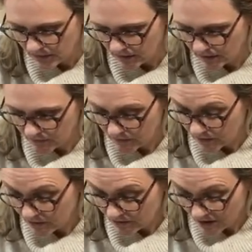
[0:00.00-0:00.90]
if
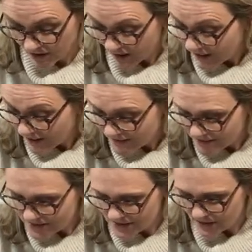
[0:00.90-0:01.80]
they're
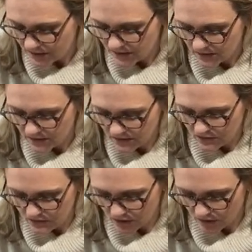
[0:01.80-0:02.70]
not,
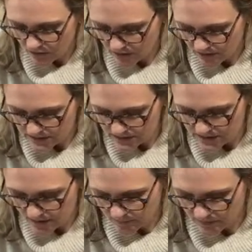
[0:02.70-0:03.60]
you know that
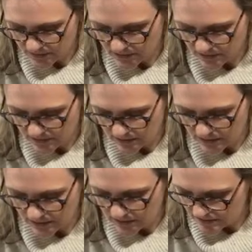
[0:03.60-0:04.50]
something
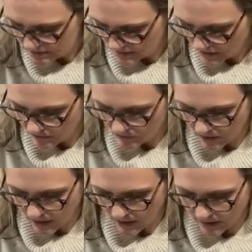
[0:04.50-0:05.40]
is
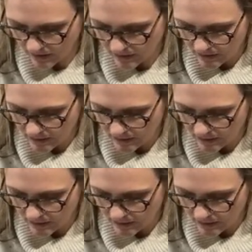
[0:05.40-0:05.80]
awry.